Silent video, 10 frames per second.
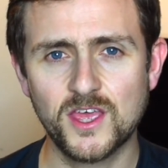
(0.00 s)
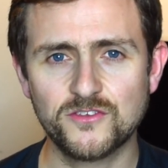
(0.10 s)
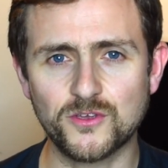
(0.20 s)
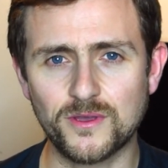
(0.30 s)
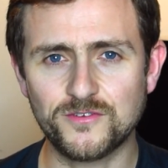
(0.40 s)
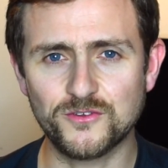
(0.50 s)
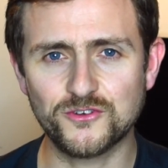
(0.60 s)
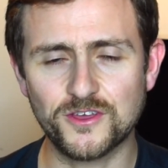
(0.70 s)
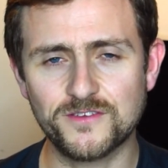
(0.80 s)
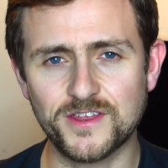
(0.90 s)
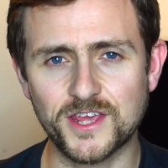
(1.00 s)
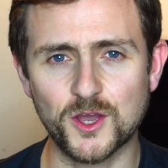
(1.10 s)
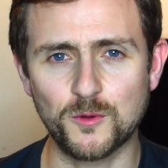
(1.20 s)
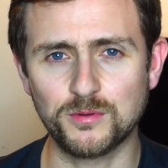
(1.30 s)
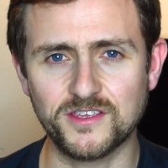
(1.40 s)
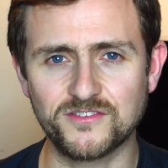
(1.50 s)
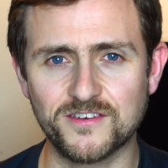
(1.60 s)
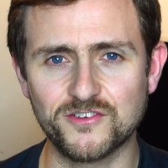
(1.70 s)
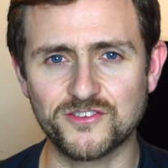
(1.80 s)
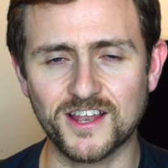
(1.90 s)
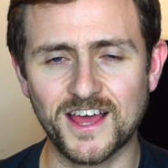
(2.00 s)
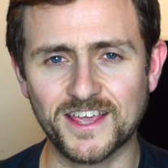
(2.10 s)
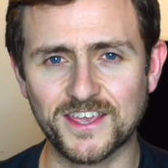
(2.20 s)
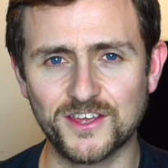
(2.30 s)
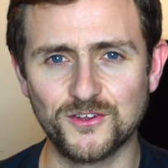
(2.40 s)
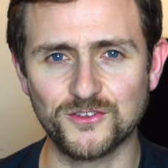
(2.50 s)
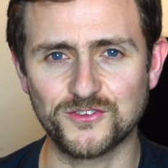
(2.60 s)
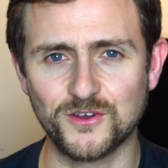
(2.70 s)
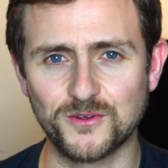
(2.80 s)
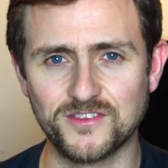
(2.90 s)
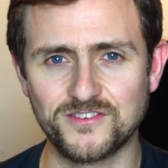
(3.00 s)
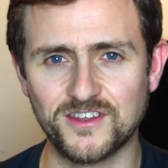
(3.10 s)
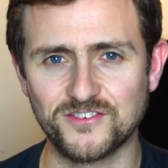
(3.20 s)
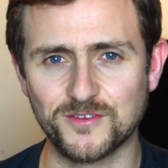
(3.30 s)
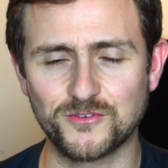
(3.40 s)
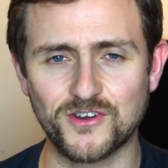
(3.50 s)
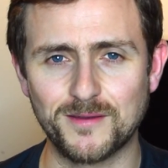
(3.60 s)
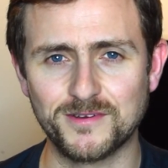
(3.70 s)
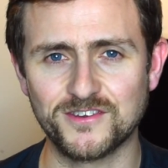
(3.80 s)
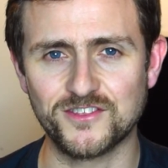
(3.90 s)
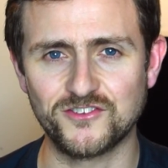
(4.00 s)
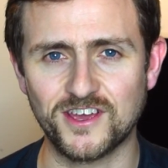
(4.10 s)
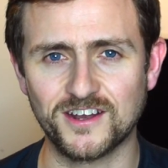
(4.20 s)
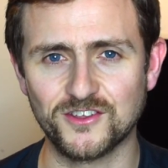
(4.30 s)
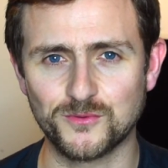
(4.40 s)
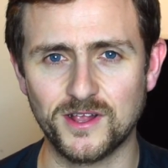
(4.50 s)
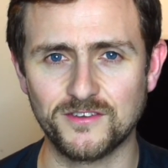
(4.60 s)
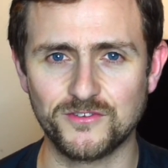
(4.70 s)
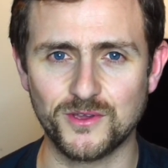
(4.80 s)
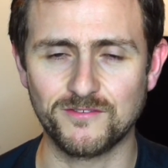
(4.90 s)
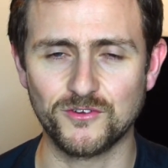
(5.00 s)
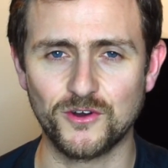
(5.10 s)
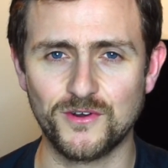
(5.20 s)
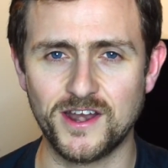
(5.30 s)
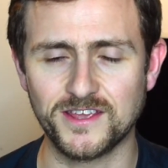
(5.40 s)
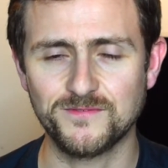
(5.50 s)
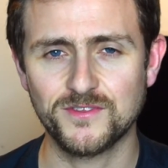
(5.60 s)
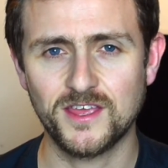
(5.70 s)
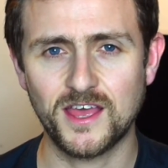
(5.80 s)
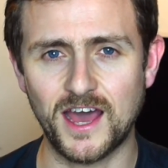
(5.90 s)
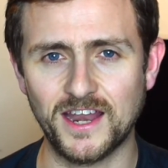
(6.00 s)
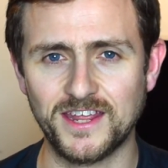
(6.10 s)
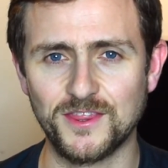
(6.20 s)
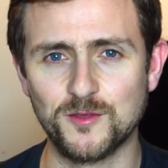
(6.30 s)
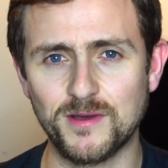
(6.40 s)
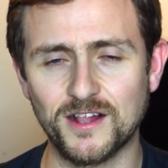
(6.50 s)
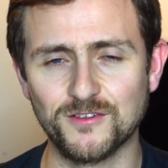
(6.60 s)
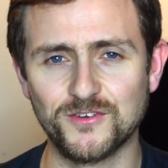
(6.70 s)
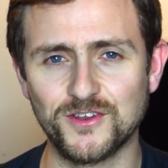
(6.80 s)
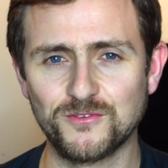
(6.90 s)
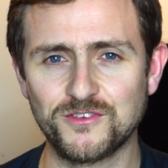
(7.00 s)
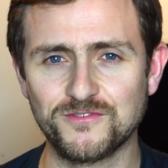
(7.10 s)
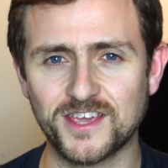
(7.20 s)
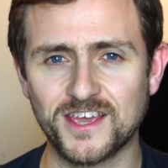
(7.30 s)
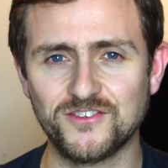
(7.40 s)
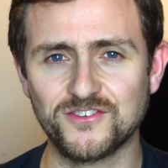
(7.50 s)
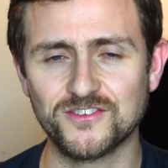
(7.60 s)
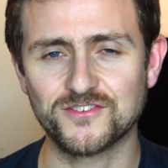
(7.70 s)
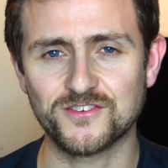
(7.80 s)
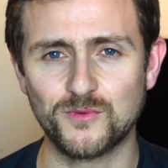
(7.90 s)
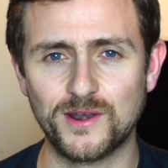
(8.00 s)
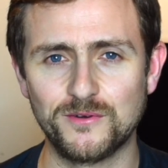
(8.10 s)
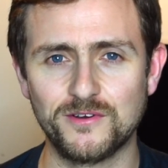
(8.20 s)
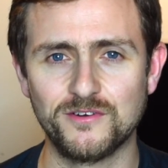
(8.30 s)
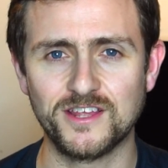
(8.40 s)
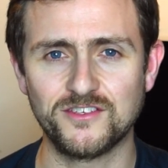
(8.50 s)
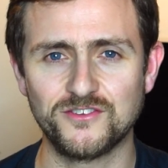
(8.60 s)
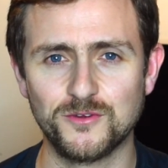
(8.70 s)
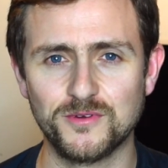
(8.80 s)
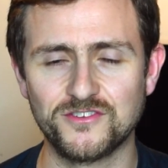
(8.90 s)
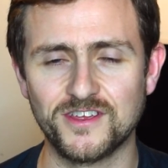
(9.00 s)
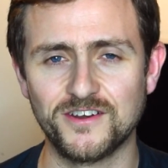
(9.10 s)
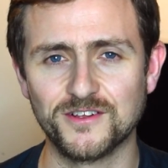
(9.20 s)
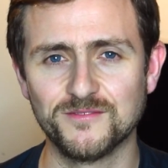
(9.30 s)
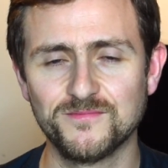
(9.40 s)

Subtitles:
So if you enjoy the video, please give us a like and also consider subscribing to the channel as well if you haven't already, and hit the bell for notifications of when we release new material.